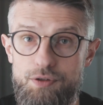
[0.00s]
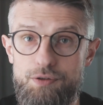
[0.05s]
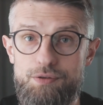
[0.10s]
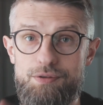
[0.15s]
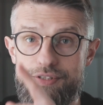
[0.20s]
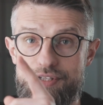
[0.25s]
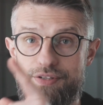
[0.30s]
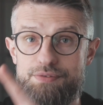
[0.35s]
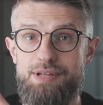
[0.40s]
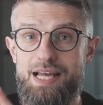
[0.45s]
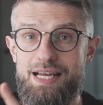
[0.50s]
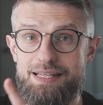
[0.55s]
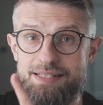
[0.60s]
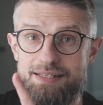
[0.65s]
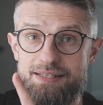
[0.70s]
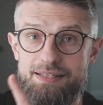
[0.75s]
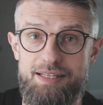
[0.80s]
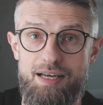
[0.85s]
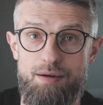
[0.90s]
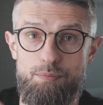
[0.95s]
Cool, so
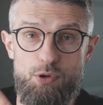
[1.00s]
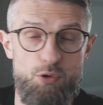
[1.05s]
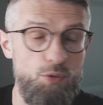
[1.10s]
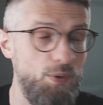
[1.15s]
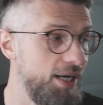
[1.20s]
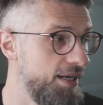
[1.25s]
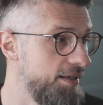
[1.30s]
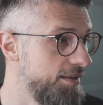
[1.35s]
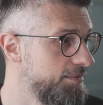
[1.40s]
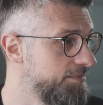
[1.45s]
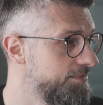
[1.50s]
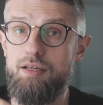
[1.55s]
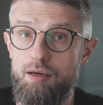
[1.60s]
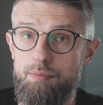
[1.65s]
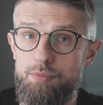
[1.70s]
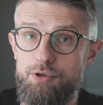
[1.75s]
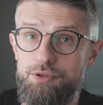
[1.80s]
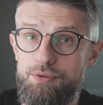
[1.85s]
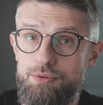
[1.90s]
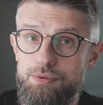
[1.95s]
that's number one.
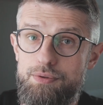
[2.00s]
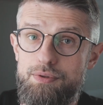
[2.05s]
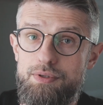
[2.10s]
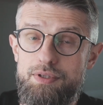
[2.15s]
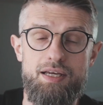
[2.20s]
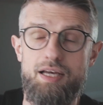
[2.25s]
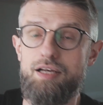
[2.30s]
Number two,